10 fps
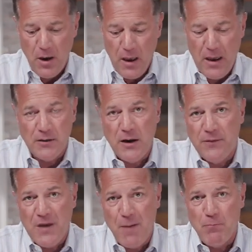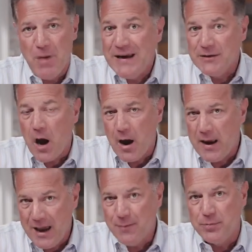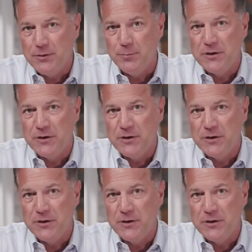And that may not happen,